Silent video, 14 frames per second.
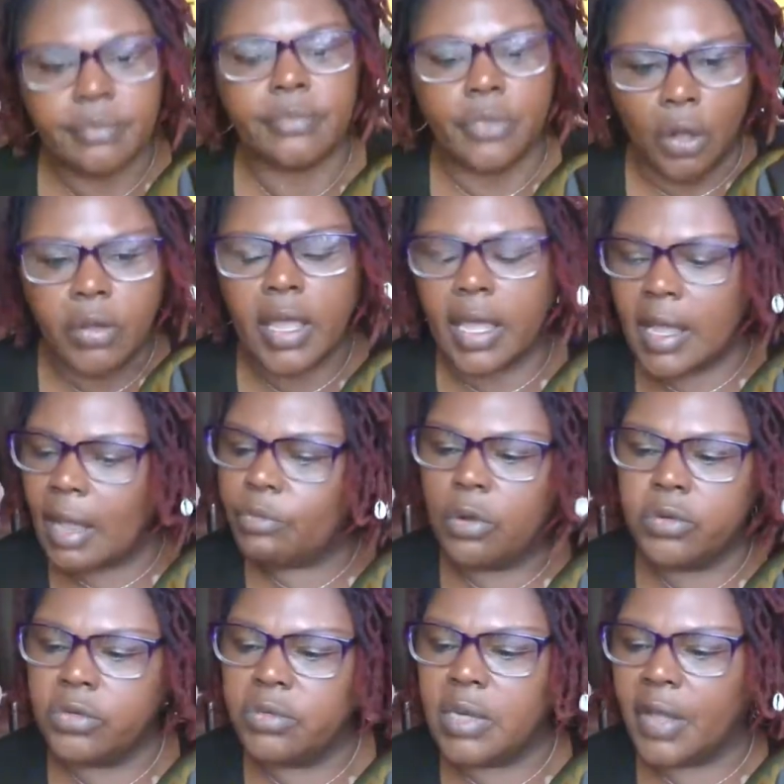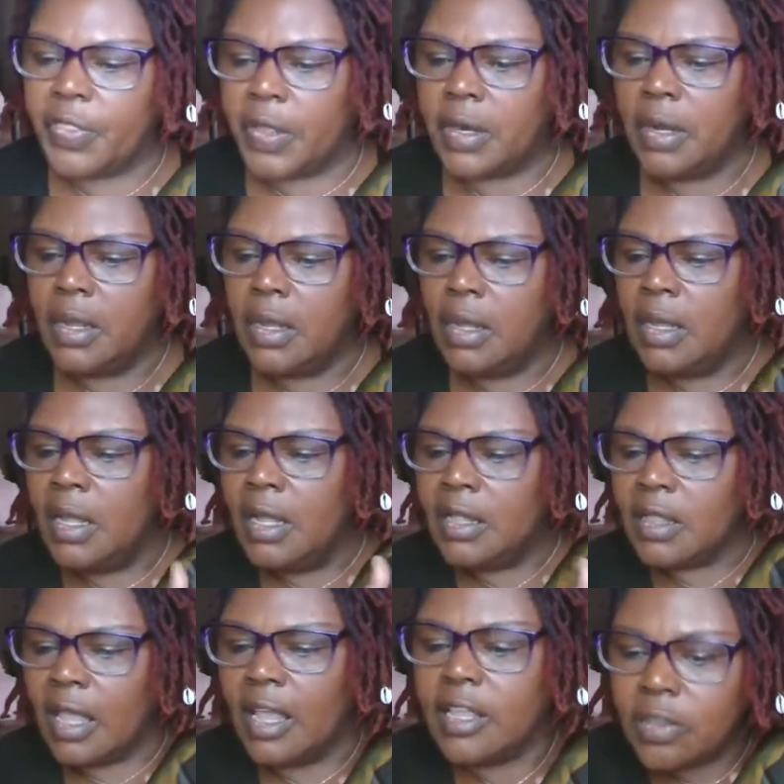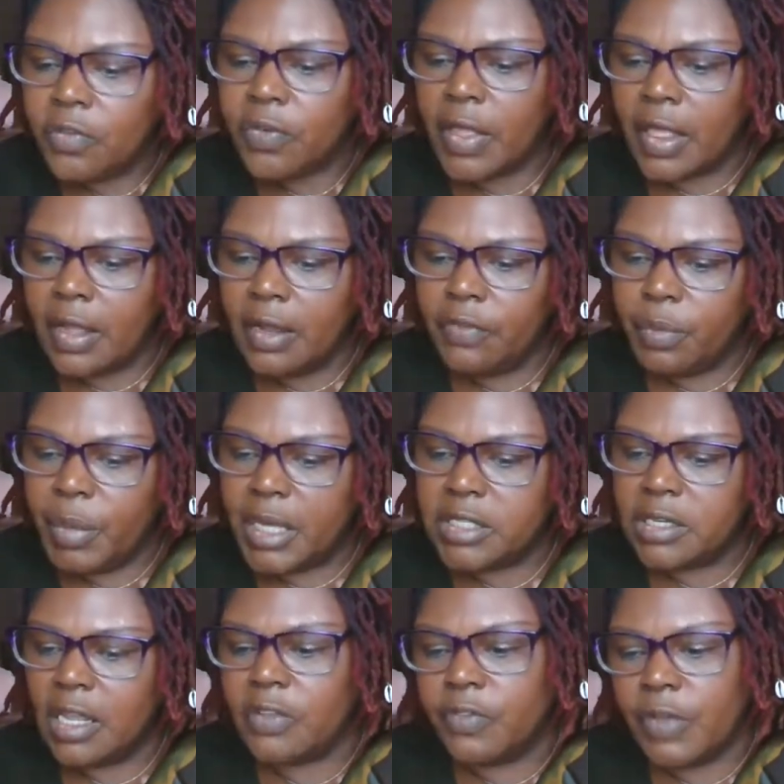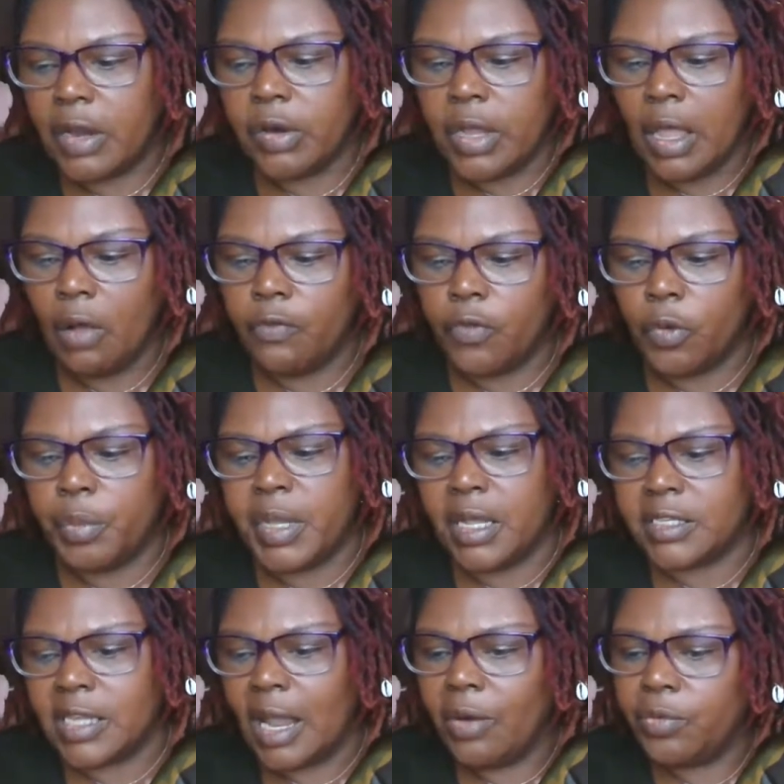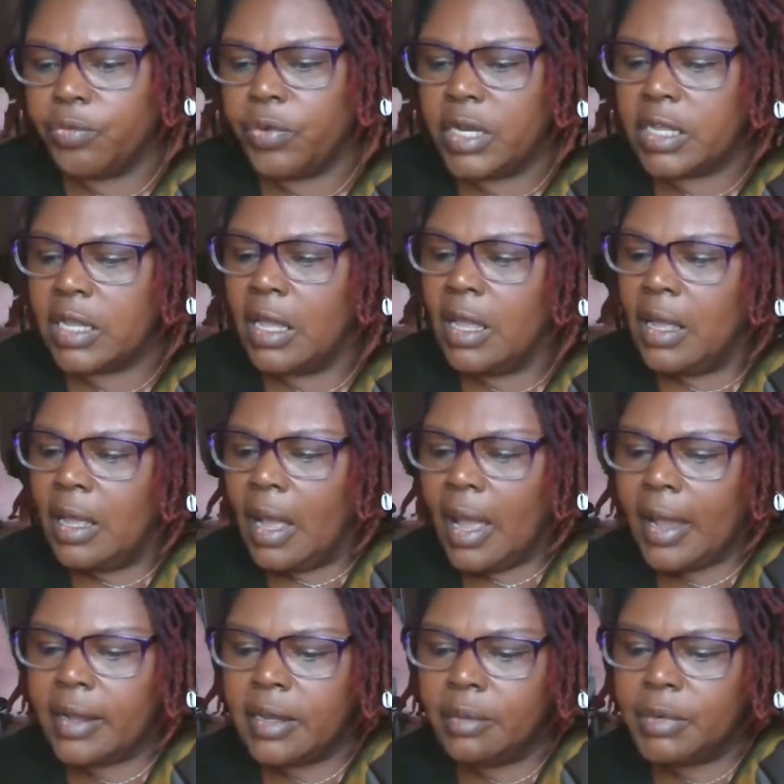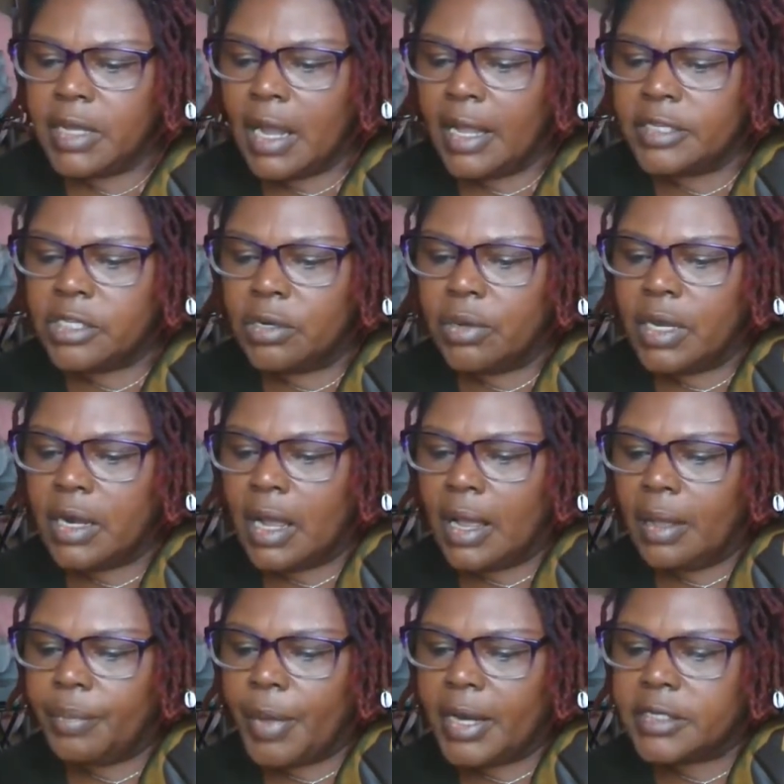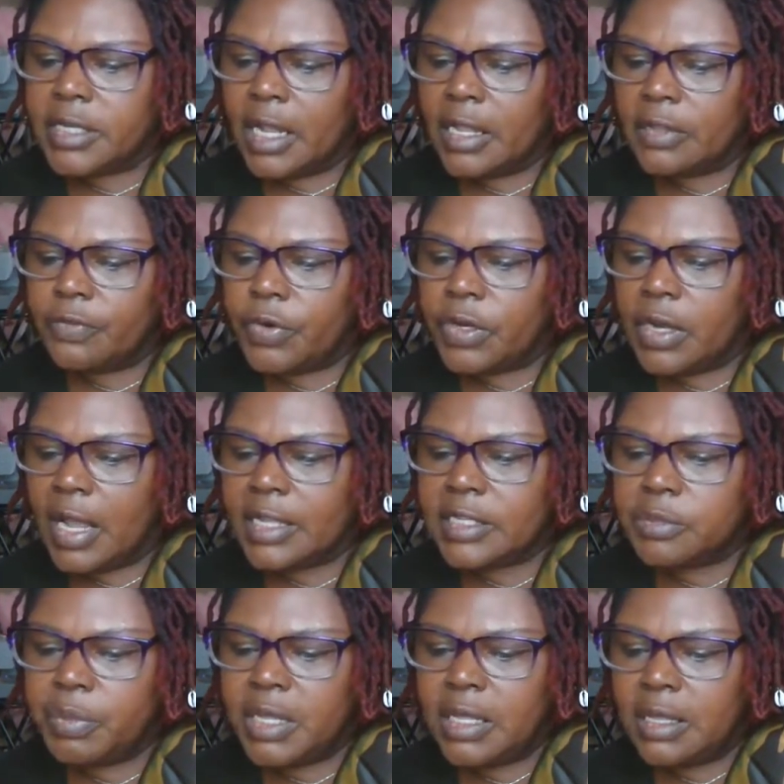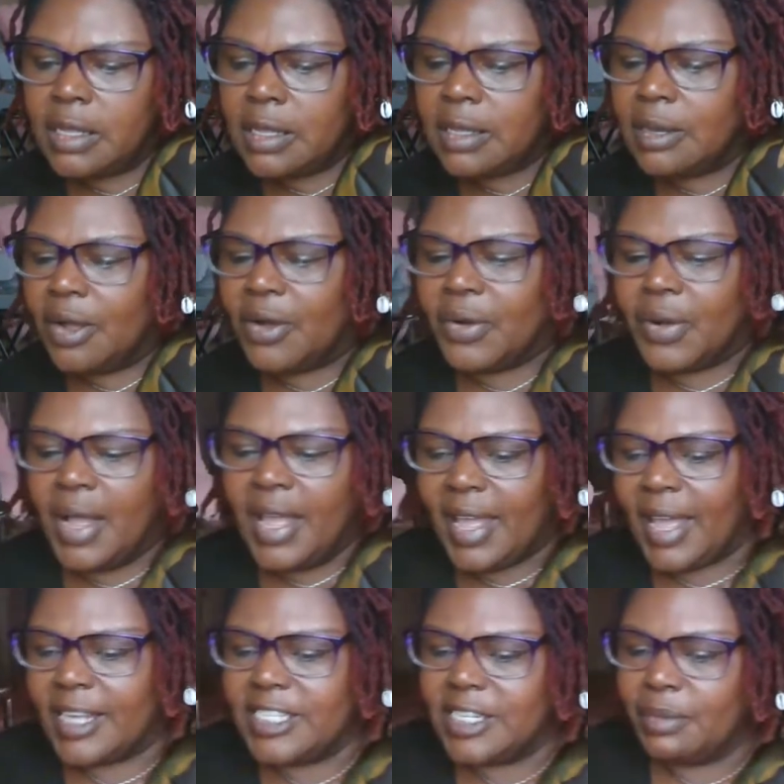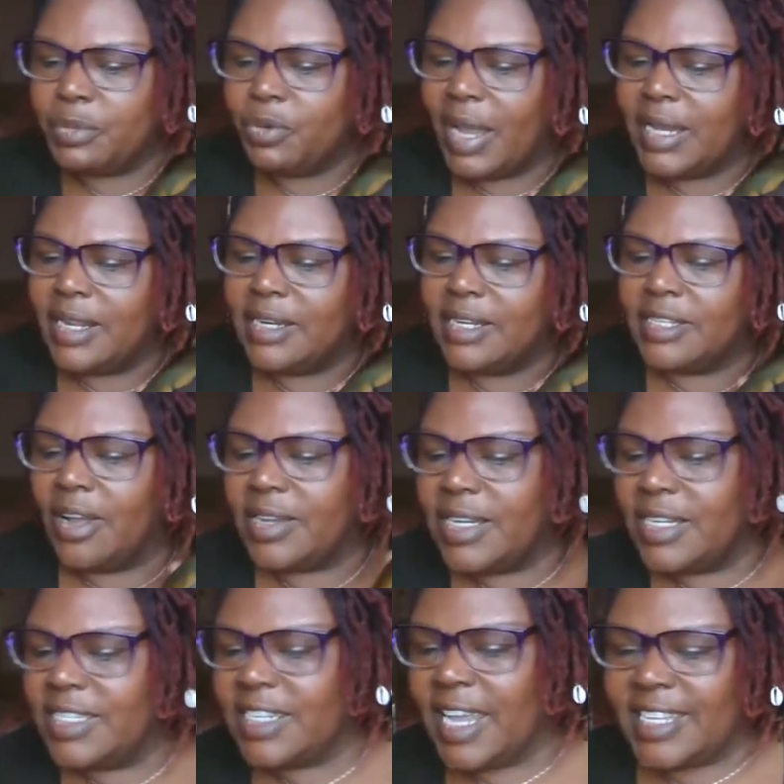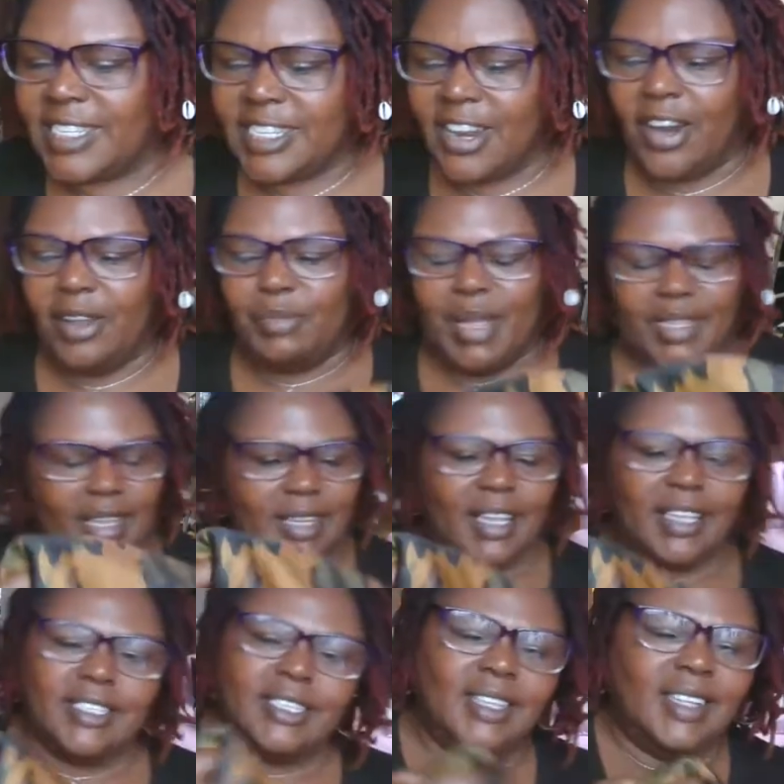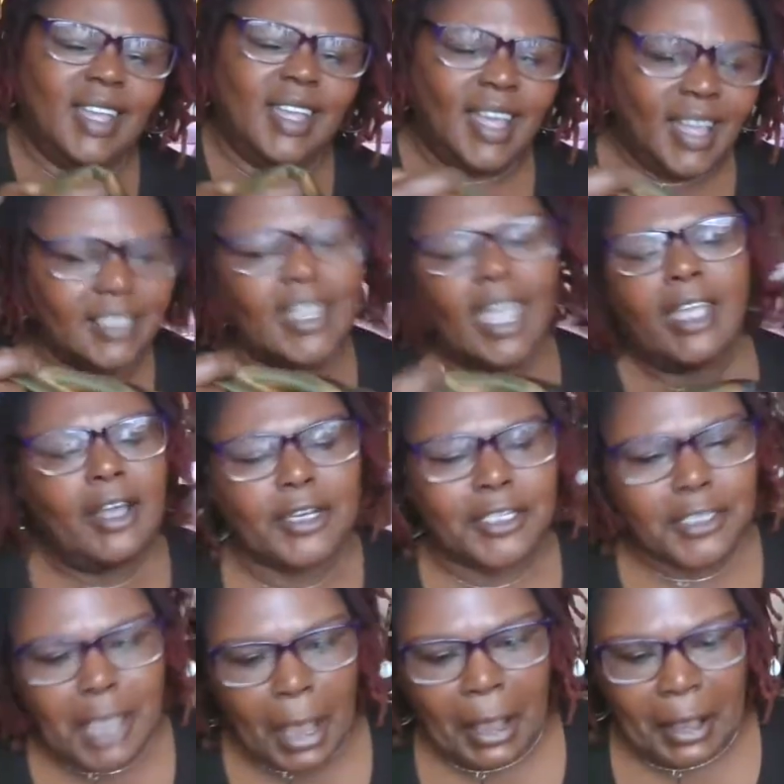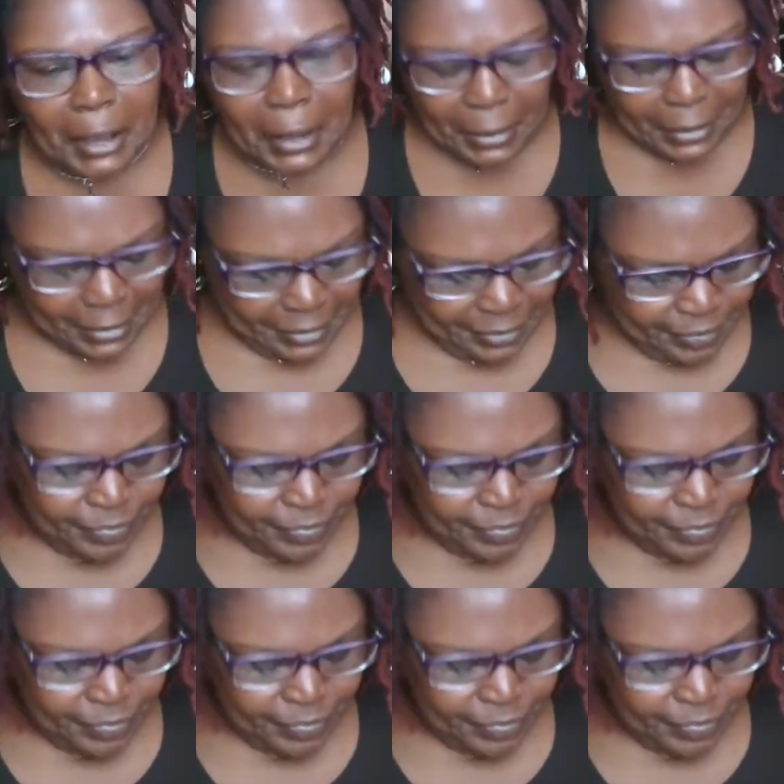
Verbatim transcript: Okay, I won't do nothing. Thank you for that information. That's very helpful because I really, hi, Kimberly, hi, Joanna. I apologize for not speaking. Oh, I jumped right into talking to Jay. Sorry about that. That's, they understand, girl.